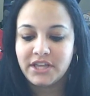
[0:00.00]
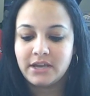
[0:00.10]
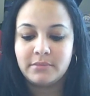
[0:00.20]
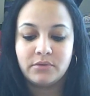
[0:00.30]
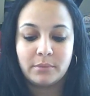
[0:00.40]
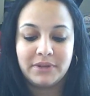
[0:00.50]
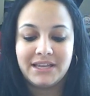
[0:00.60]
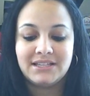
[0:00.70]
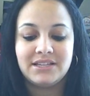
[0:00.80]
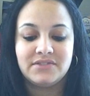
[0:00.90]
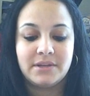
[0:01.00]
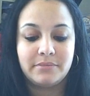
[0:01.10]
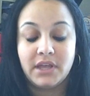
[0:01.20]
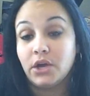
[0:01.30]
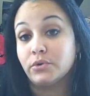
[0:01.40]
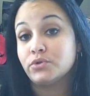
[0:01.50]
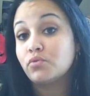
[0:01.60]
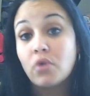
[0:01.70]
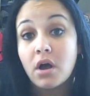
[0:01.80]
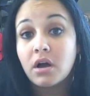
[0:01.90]
they can be replaced if something goes
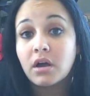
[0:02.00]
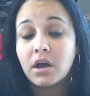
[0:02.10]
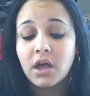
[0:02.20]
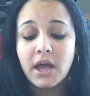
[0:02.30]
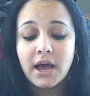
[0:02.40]
wrong.